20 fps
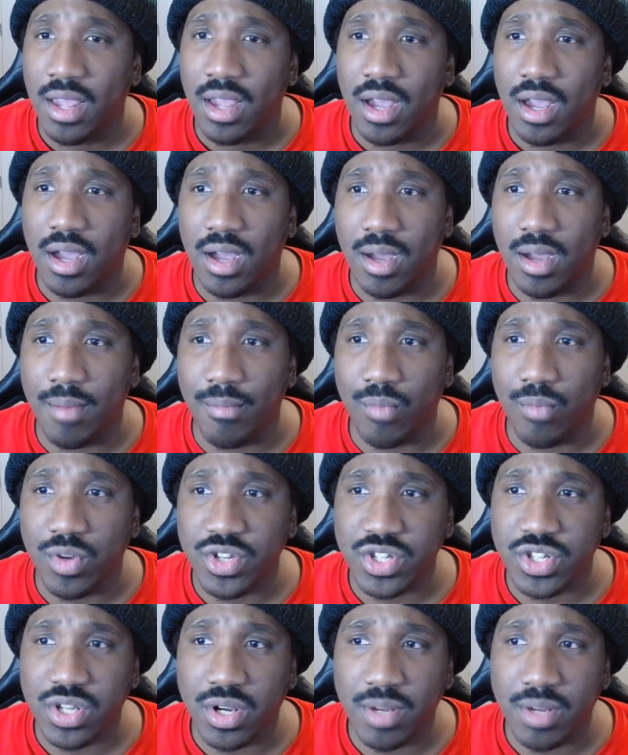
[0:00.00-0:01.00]
Um, we're
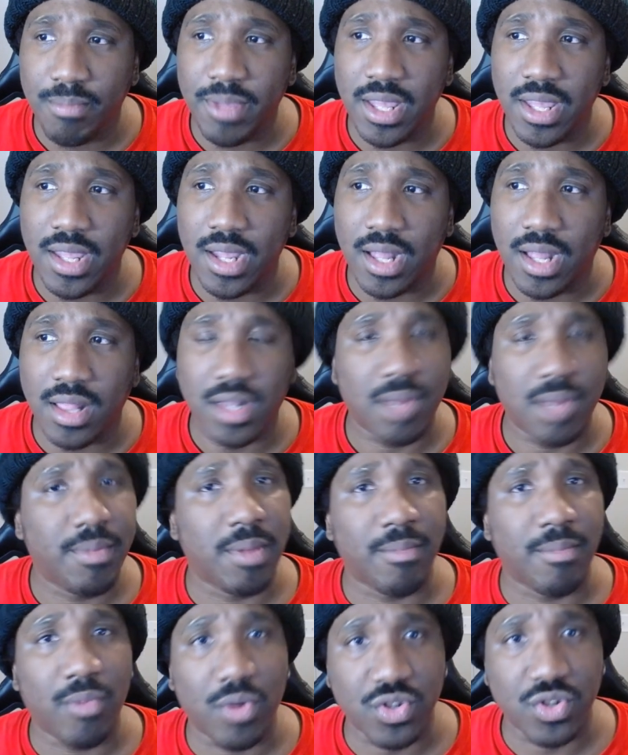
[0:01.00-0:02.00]
just going to be a little
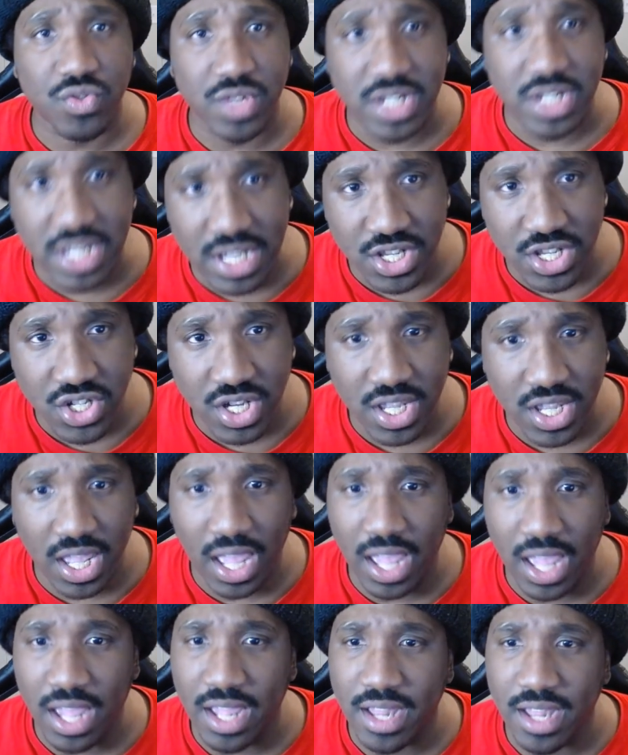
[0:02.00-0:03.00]
bit more
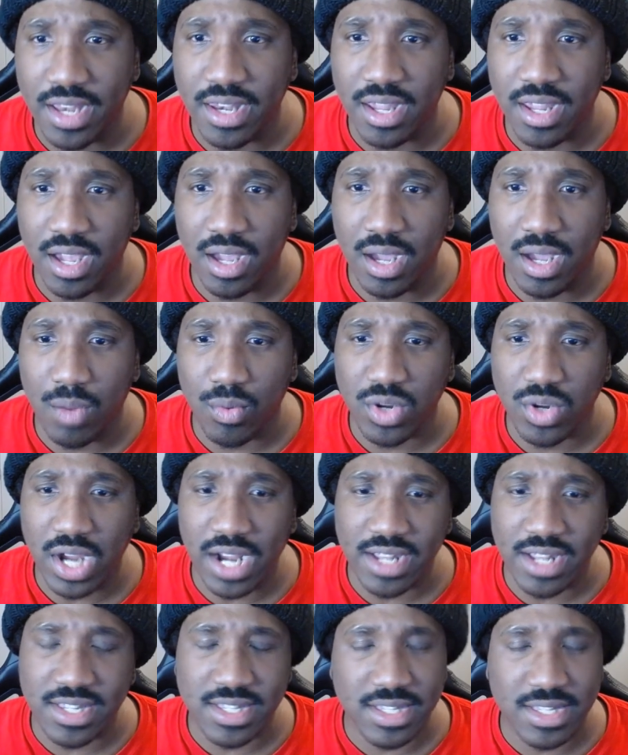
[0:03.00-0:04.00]
strategic, and uh, we're
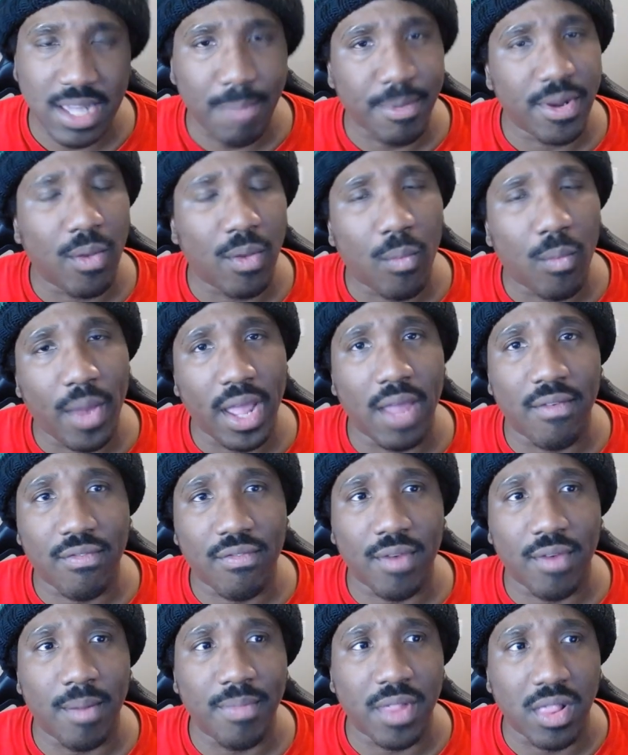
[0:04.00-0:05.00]
kind of stepping away
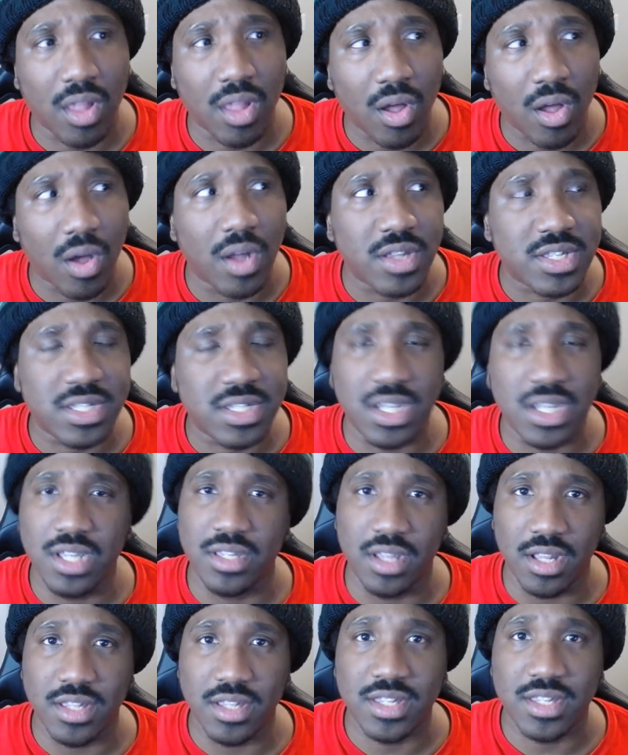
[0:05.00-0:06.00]
from the long
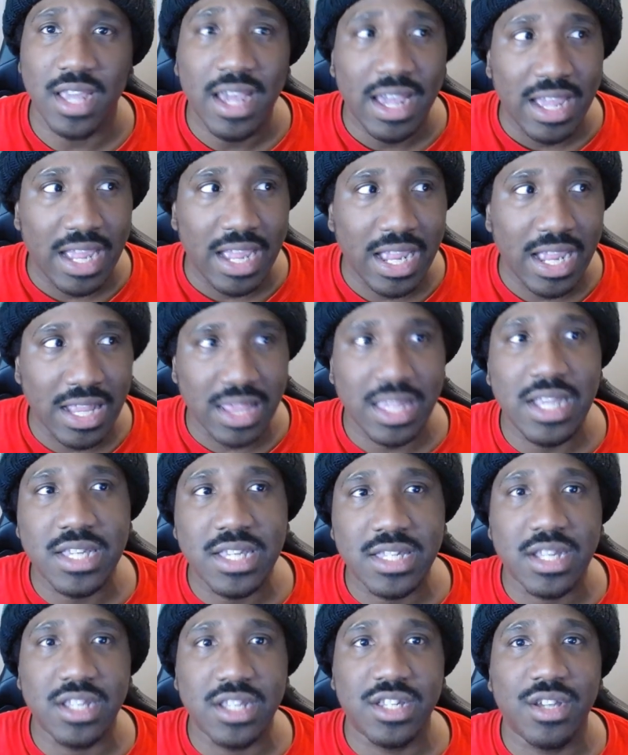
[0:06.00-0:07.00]
seasons, at
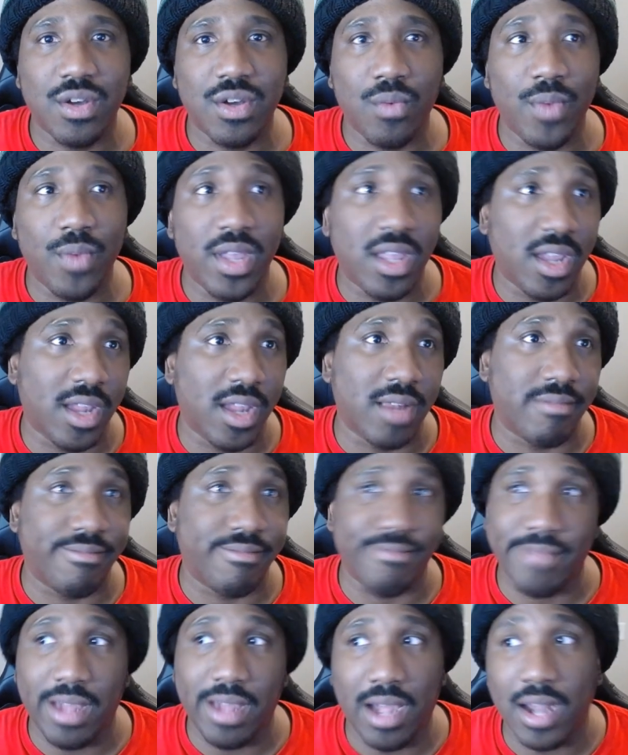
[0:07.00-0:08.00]
least until we get
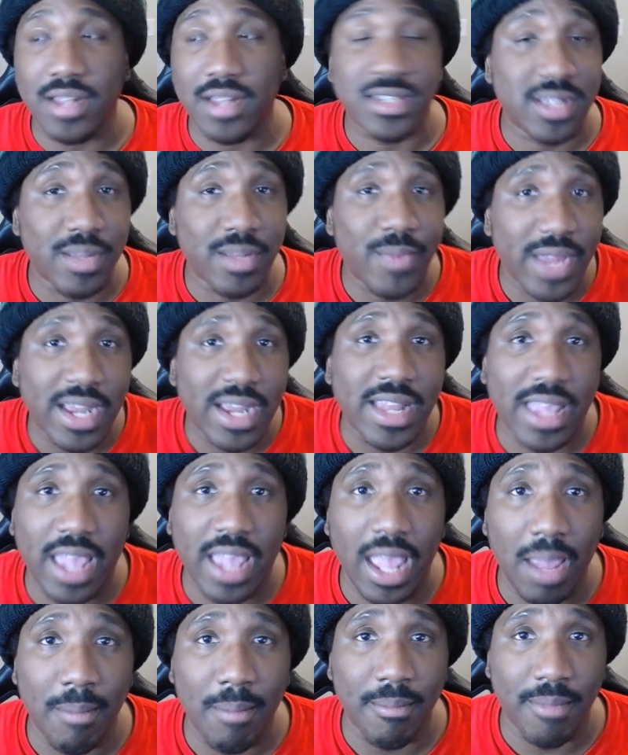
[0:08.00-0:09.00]
honestly, we get a
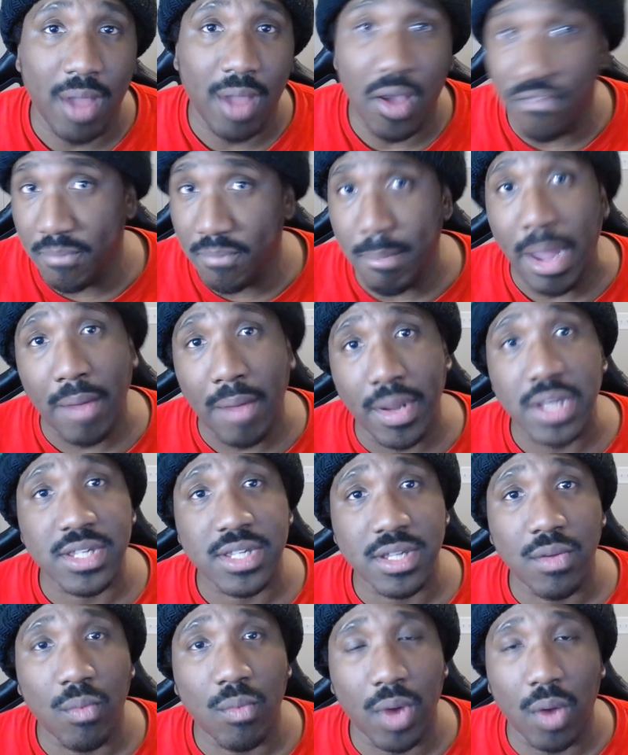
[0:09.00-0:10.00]
game of
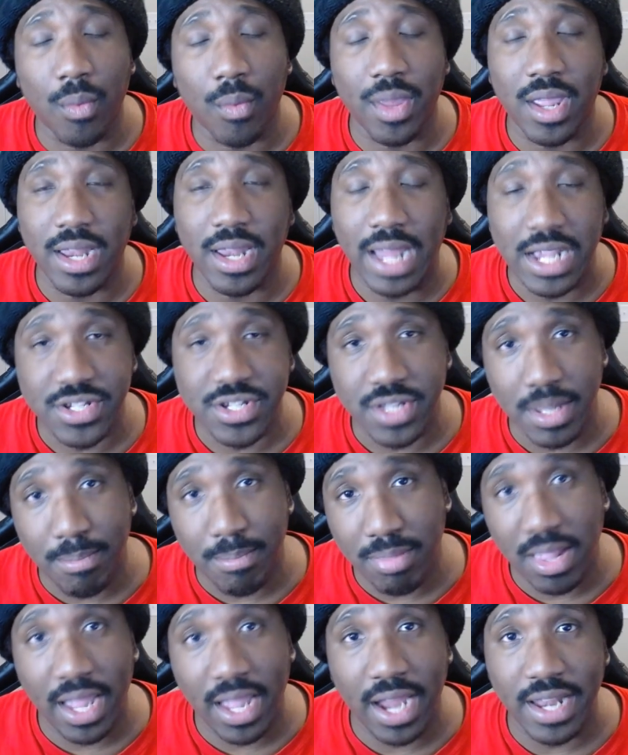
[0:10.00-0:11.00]
merit where we can actually
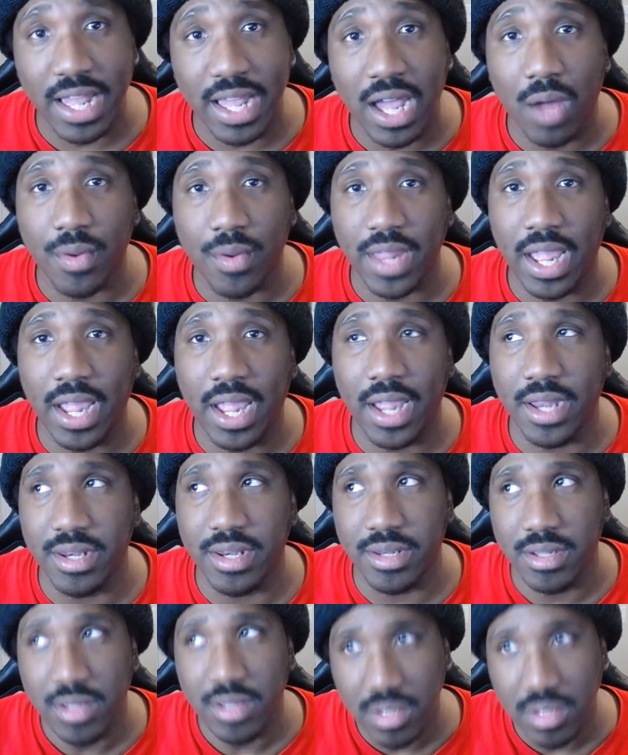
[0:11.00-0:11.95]
play it out and